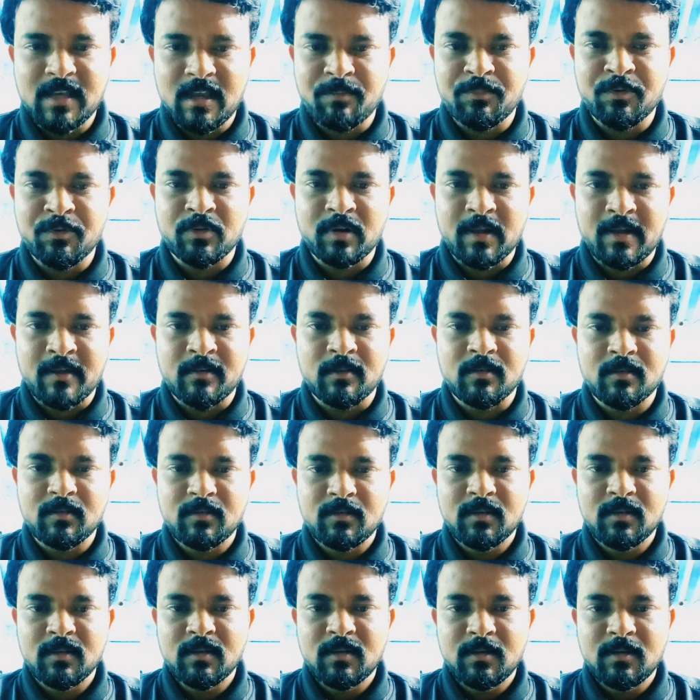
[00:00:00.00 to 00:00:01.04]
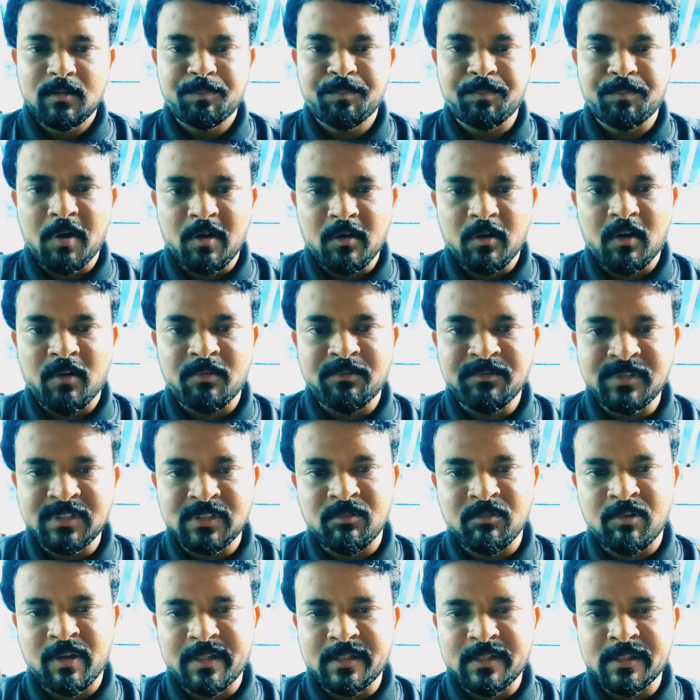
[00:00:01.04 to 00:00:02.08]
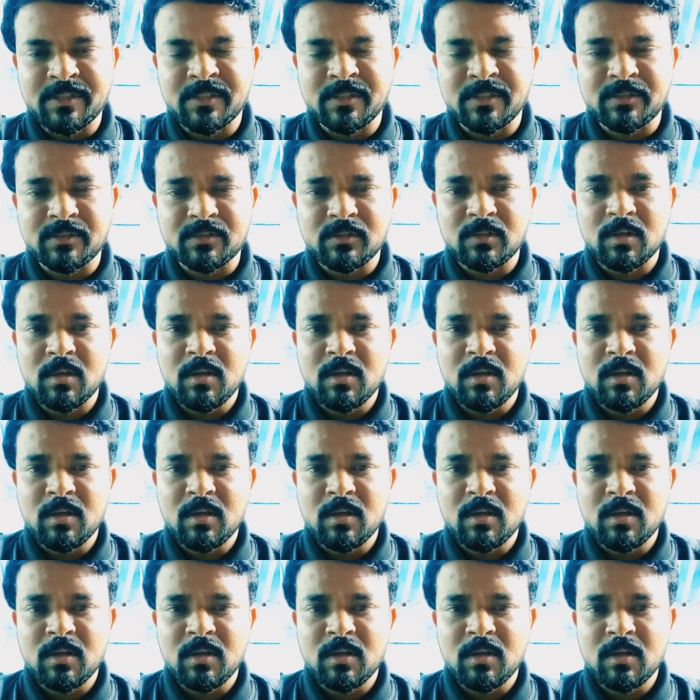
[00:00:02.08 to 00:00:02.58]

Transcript: about the power of visualization.